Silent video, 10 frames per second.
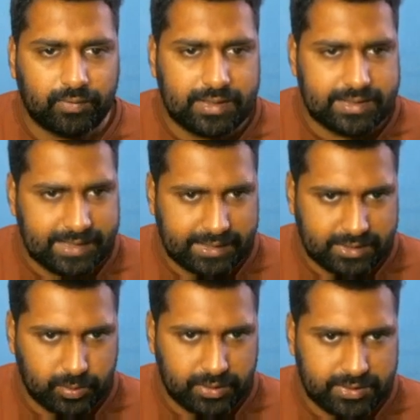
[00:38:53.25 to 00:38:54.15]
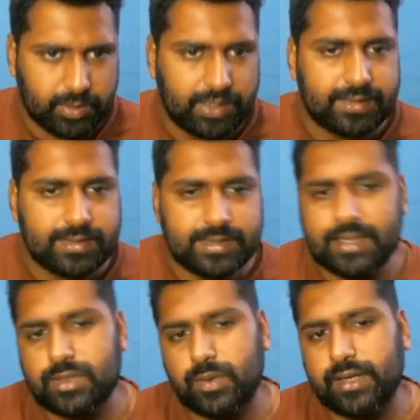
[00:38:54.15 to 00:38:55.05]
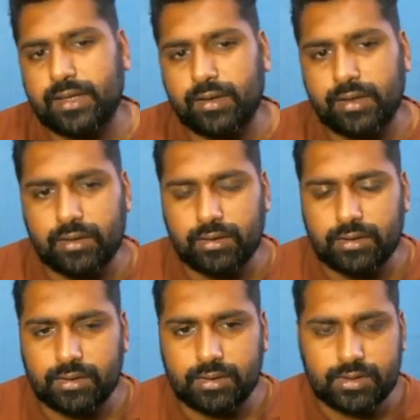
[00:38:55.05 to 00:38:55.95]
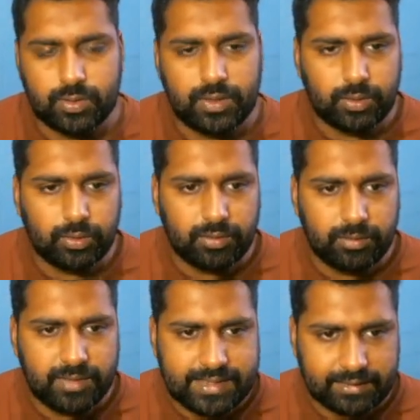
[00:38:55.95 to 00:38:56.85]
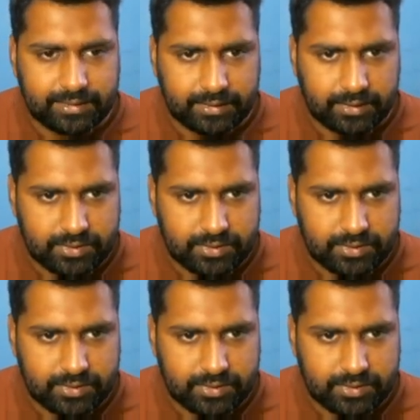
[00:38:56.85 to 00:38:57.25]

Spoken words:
Sec square. Sec square into square root will be sec theta.